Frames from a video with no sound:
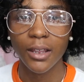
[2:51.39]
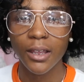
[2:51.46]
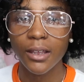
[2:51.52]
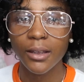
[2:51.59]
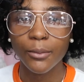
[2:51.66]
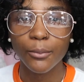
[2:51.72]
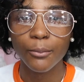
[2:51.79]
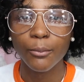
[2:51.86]

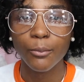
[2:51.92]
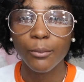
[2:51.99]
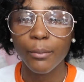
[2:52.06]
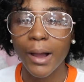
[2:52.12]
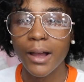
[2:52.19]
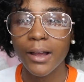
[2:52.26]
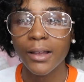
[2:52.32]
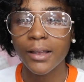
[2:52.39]
Like
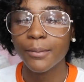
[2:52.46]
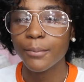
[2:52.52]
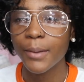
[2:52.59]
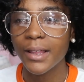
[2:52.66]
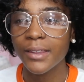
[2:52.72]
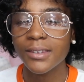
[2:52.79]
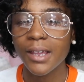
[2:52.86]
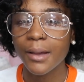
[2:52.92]
by
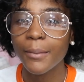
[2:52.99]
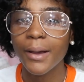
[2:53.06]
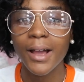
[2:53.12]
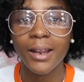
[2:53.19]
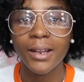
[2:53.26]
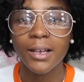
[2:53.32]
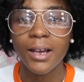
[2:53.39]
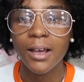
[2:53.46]
by the time I
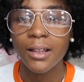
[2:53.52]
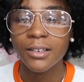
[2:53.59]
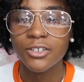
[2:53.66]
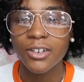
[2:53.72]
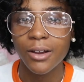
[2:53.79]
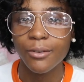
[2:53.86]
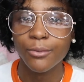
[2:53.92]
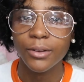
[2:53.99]
got in college,
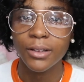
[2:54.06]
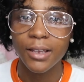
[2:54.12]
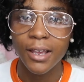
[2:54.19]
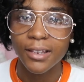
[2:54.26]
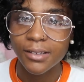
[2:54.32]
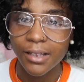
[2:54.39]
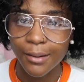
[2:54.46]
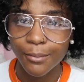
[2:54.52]
I really
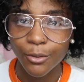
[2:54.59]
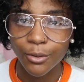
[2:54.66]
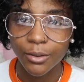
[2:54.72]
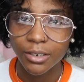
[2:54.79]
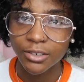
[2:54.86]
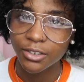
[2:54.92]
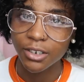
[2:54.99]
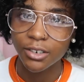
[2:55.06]
had stopped
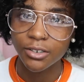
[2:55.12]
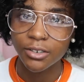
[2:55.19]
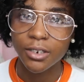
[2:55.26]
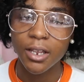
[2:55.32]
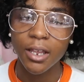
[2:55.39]
going to church